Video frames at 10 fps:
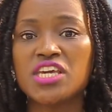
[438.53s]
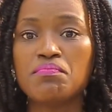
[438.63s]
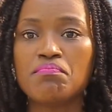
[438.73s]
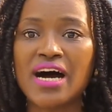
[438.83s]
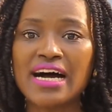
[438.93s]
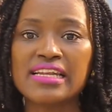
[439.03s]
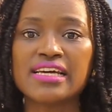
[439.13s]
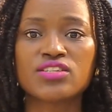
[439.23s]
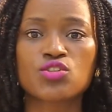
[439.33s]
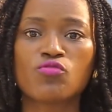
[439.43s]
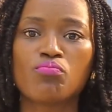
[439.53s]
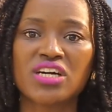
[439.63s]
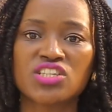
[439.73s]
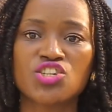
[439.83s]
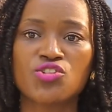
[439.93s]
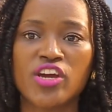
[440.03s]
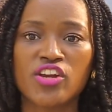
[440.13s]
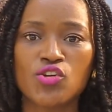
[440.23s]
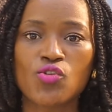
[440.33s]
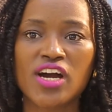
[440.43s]
imbalance of bacteria
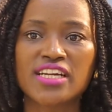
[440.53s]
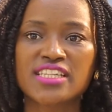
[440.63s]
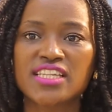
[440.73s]
in your gut.